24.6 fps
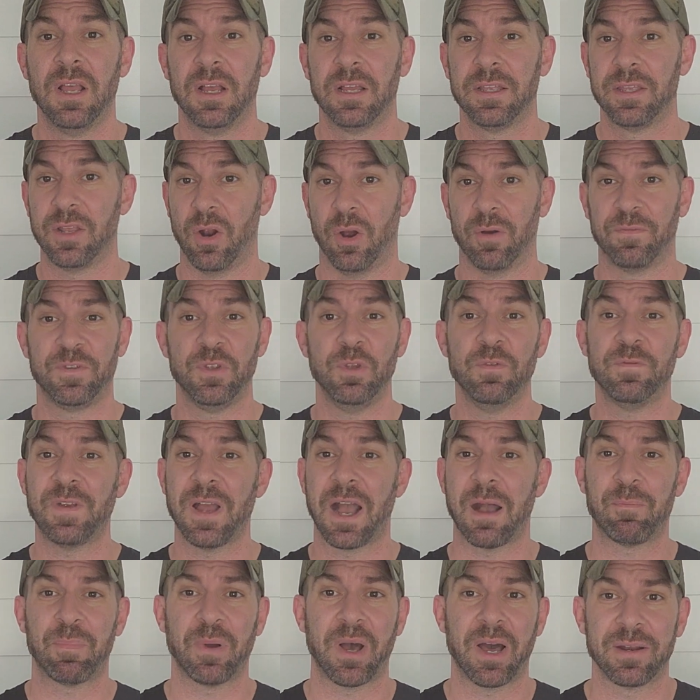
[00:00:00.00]
You know, if you've
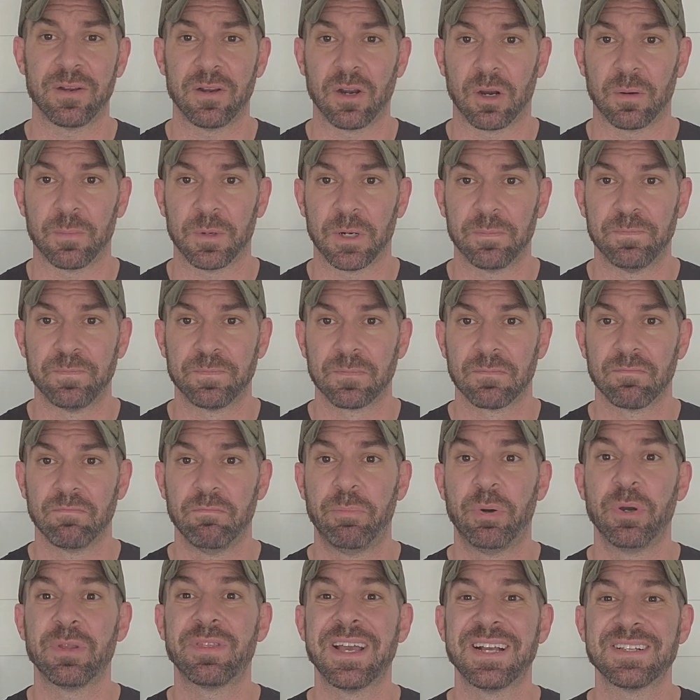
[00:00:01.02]
got body armor,
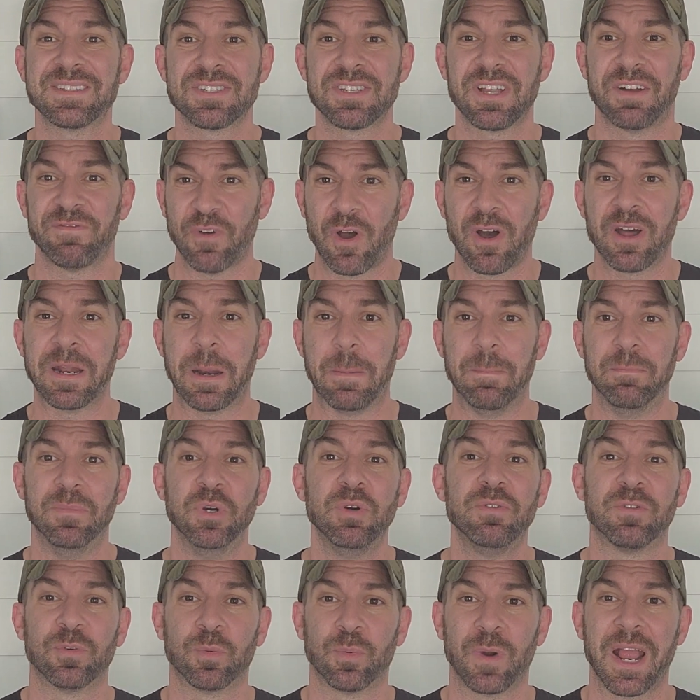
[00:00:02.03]
put that stuff on and
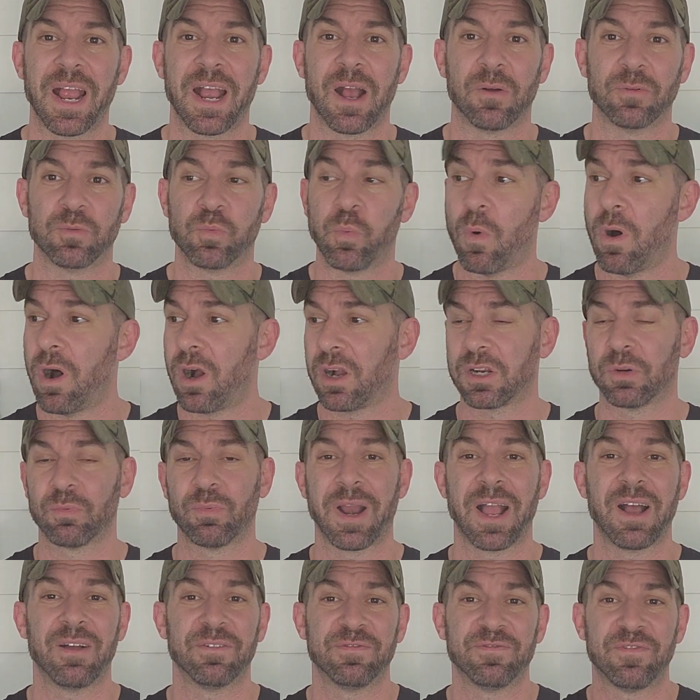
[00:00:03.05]
move around, walk
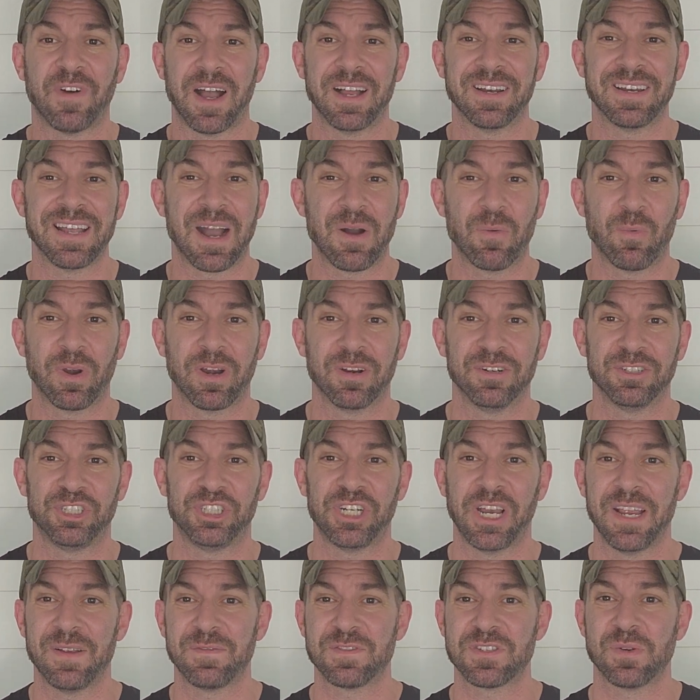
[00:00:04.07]
around, find out where it
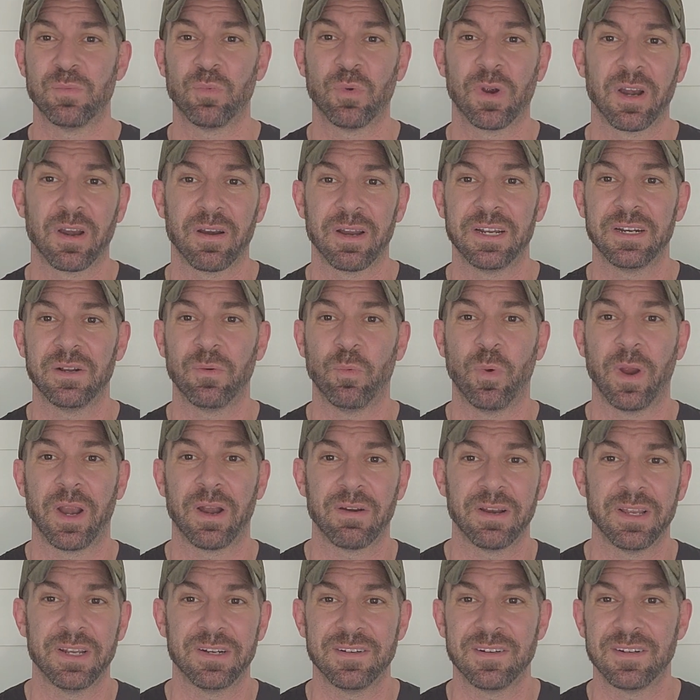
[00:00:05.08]
chafes and where
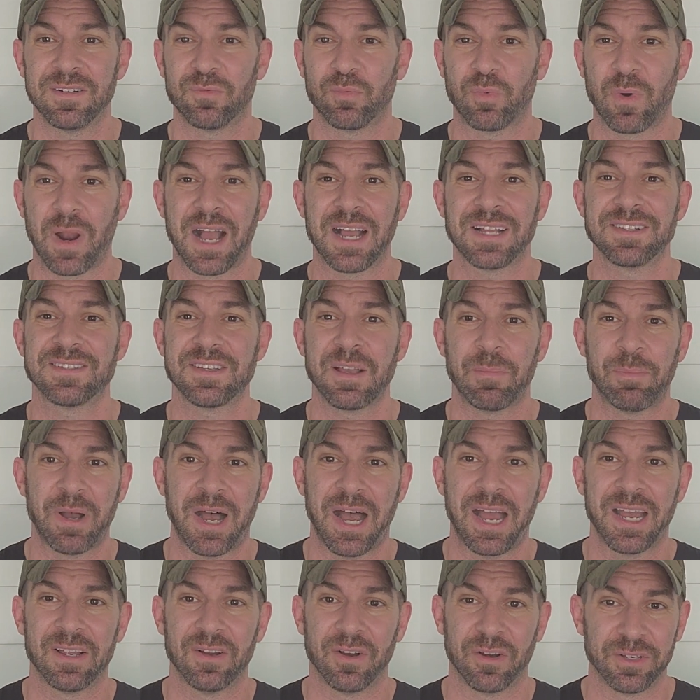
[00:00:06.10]
it rides up
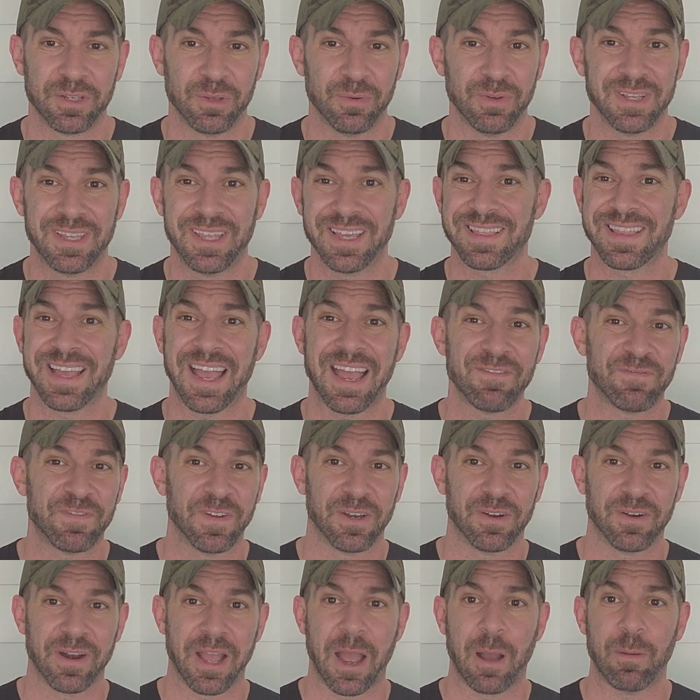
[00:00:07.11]
high on you, and get that
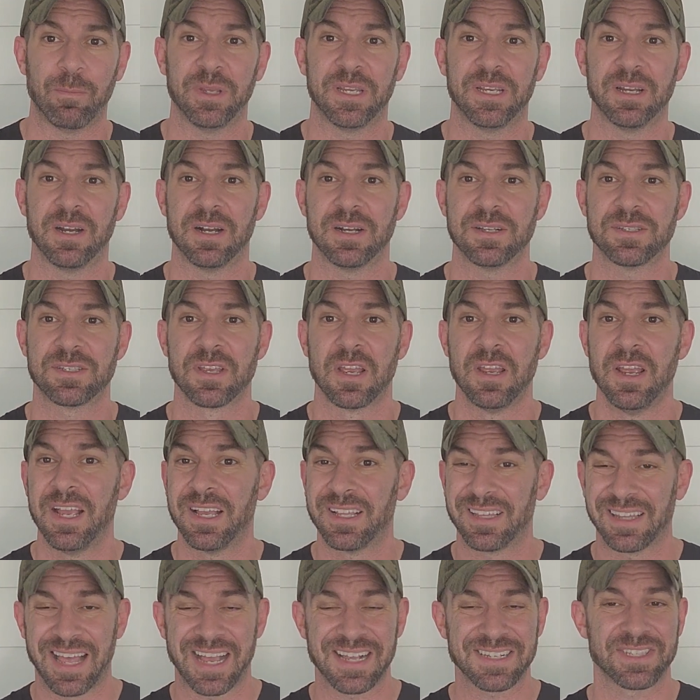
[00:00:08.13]
figured out, because
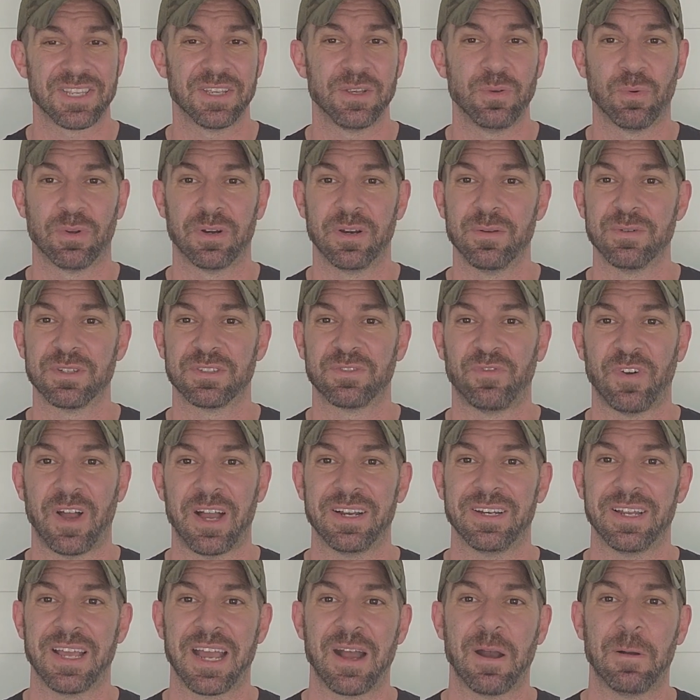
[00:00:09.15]
last thing you want to do is
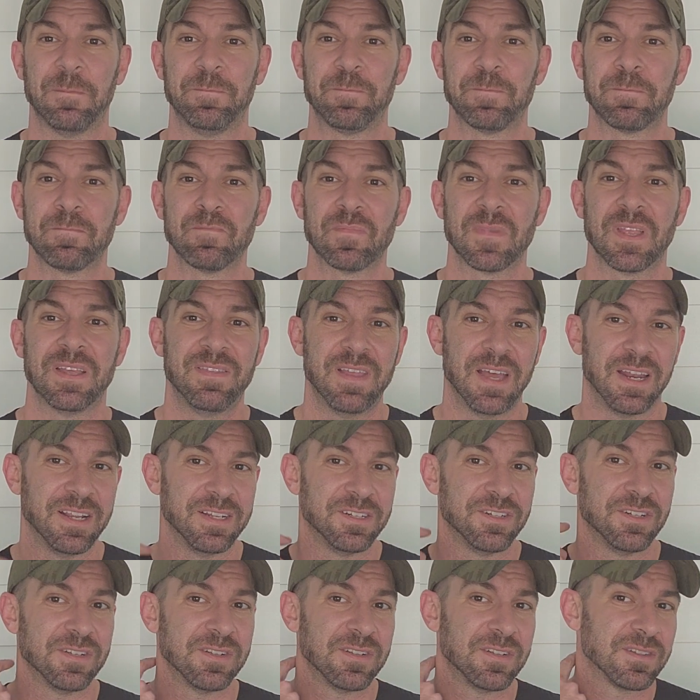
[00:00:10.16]
find out that
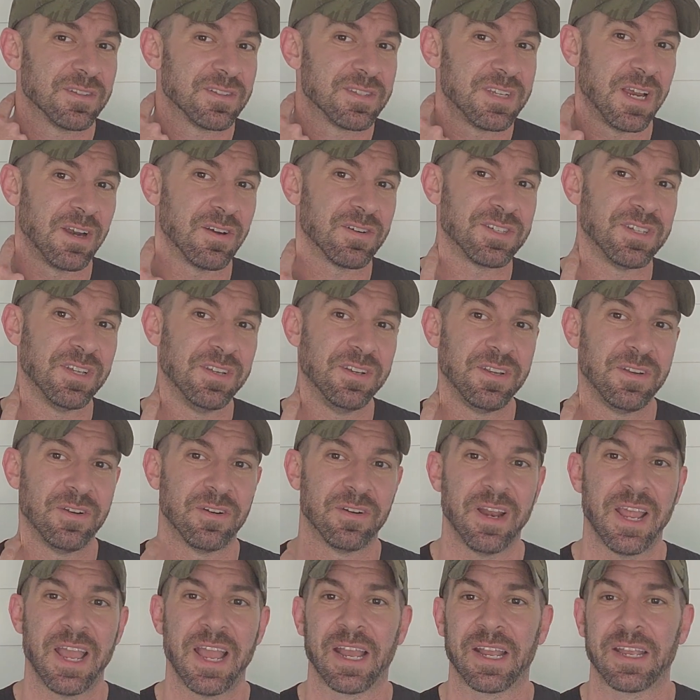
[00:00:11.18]
it tears into your
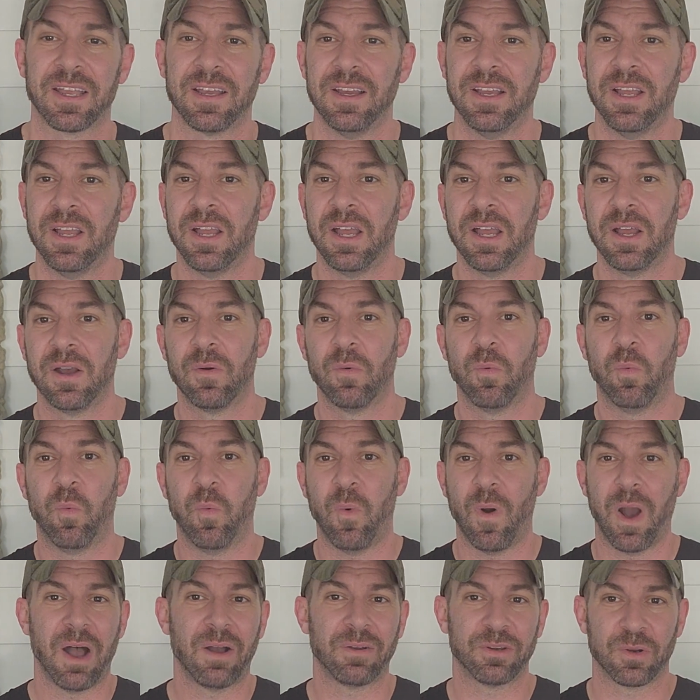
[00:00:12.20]
neck
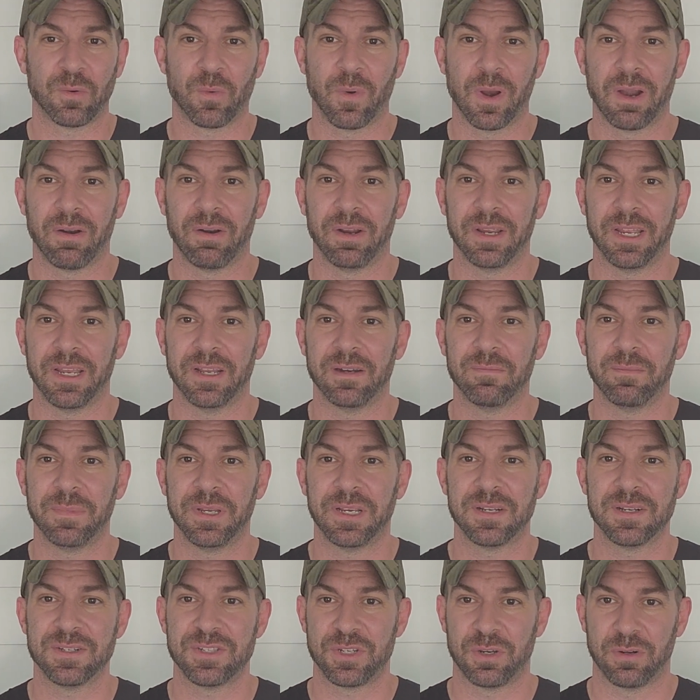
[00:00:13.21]
while you're wearing it
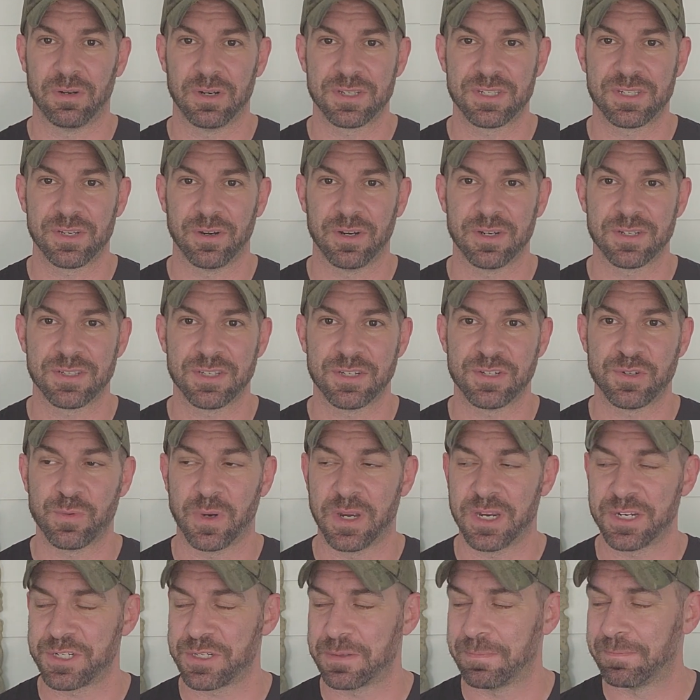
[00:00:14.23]
because you're in a serious
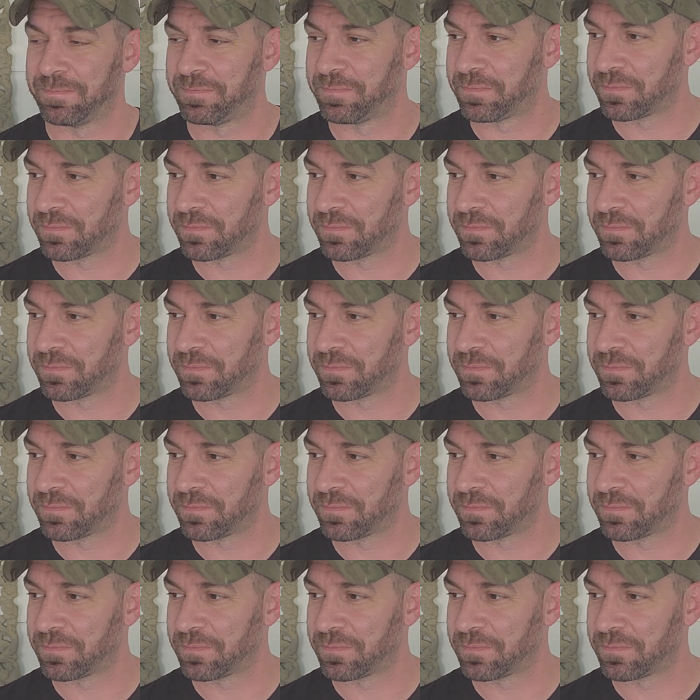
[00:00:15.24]
situation.